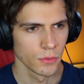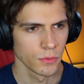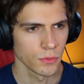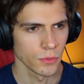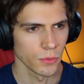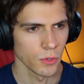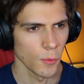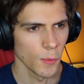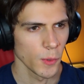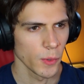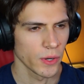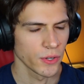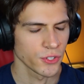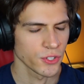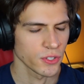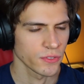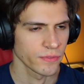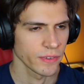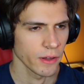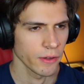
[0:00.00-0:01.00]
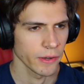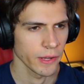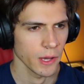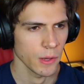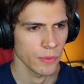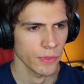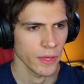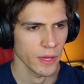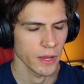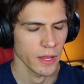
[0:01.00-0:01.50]
So Obi-Wan just found
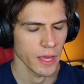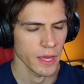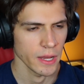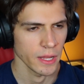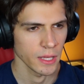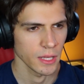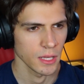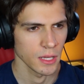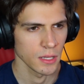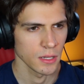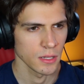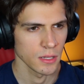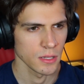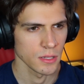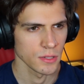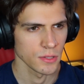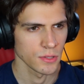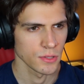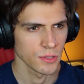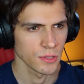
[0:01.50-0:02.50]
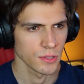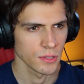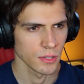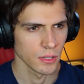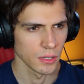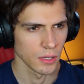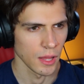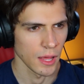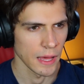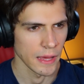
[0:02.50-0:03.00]
out that Anakin is
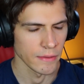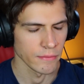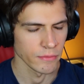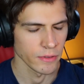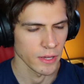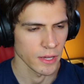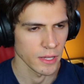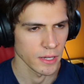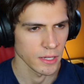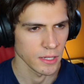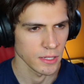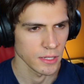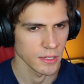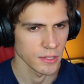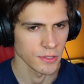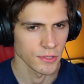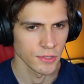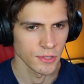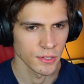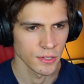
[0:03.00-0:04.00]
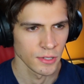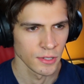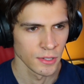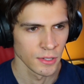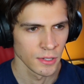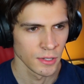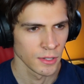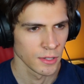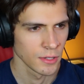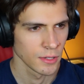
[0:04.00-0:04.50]
still alive. Yeah, and he is
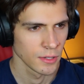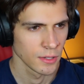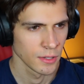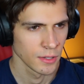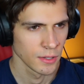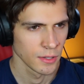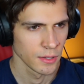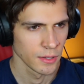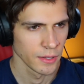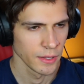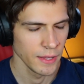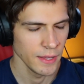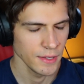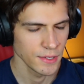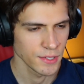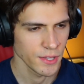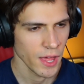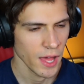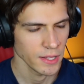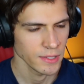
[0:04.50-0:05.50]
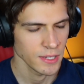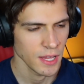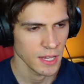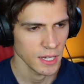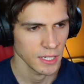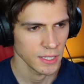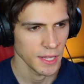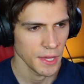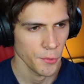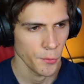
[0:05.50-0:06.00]
not
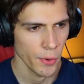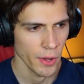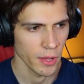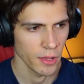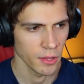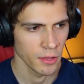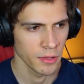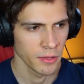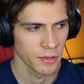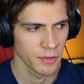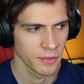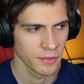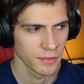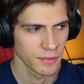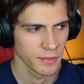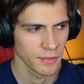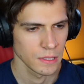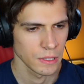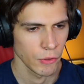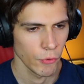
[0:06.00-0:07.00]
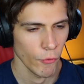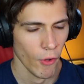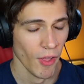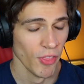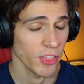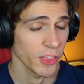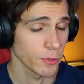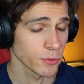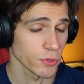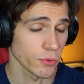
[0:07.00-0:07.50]
taken that well.
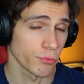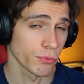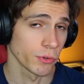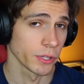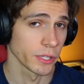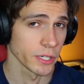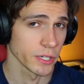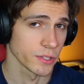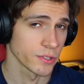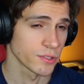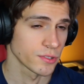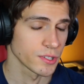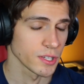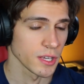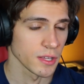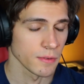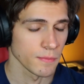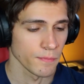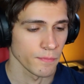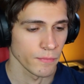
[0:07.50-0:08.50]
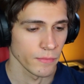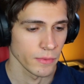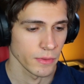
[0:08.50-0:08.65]
I thought that was a really good scene.